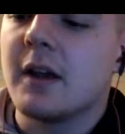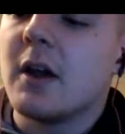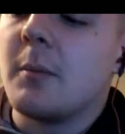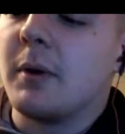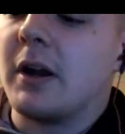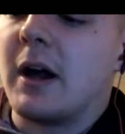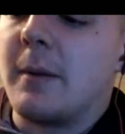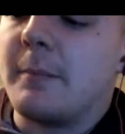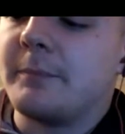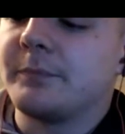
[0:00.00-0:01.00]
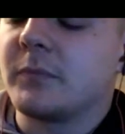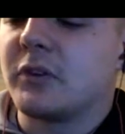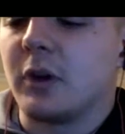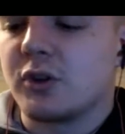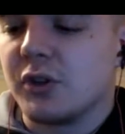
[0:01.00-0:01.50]
But so I
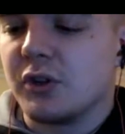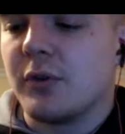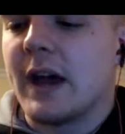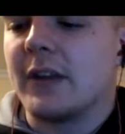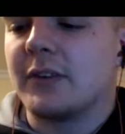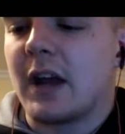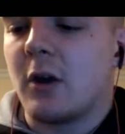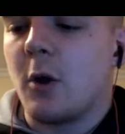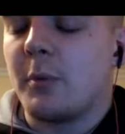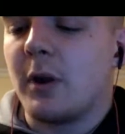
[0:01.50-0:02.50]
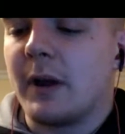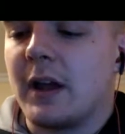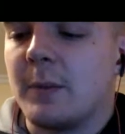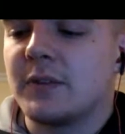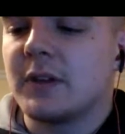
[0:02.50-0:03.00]
usually do that to kind of open up my
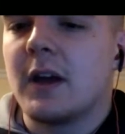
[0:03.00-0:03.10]
hips.